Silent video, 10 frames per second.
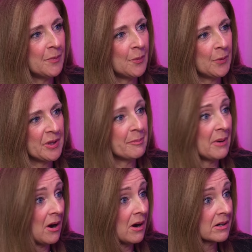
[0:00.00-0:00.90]
with a
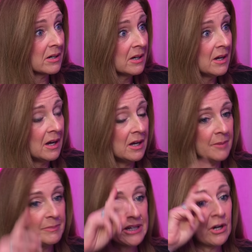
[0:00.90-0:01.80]
park
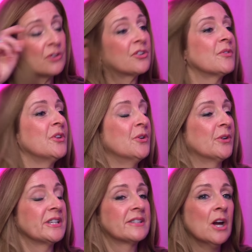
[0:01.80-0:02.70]
because of the
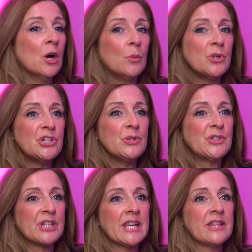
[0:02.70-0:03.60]
noise. Would you
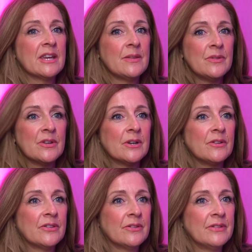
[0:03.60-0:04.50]
say then that
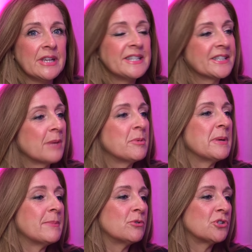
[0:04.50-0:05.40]
these type of
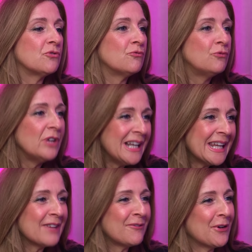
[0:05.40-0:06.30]
people should
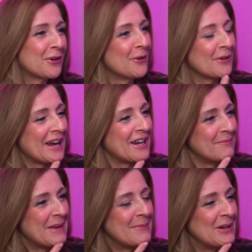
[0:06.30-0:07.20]
really give it a go again
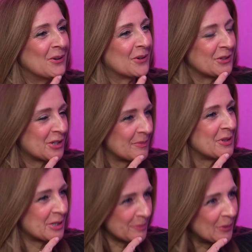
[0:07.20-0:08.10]
and maybe look at some of
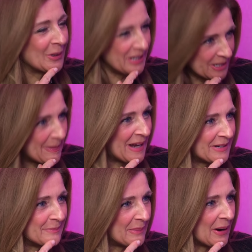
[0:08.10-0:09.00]
the small
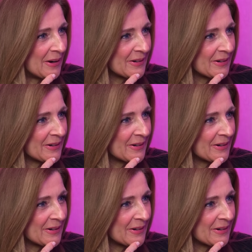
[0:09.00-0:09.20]
independent parks?